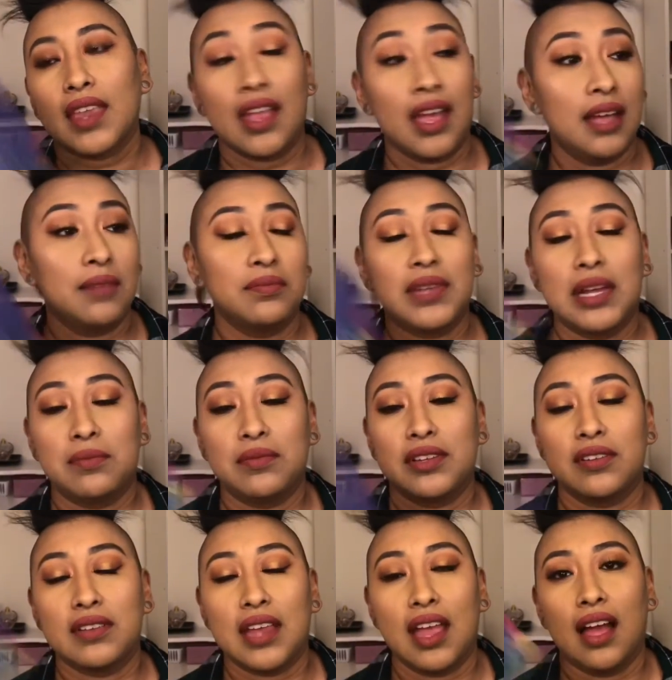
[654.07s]
I'm
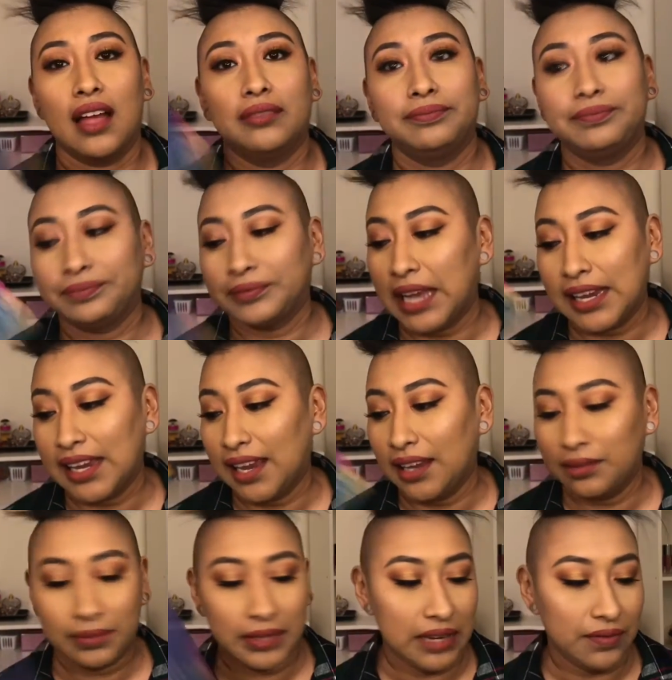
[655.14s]
literally hot. I can't
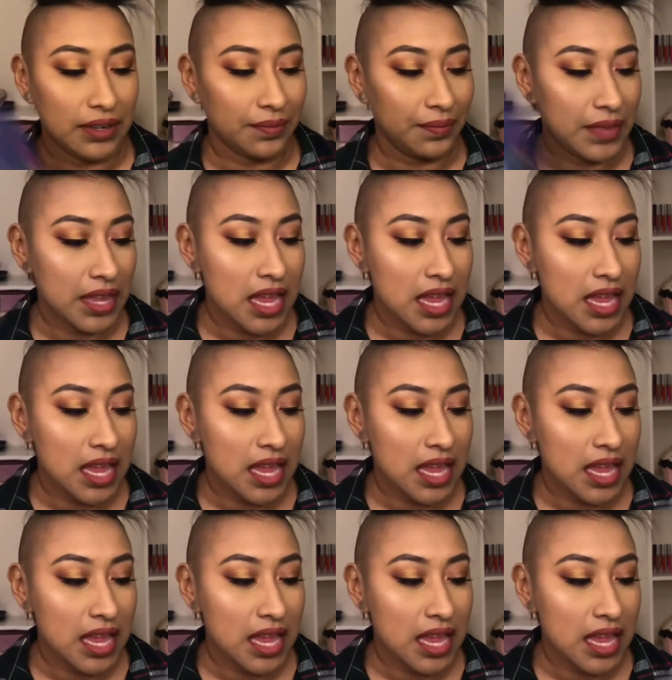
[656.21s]
even.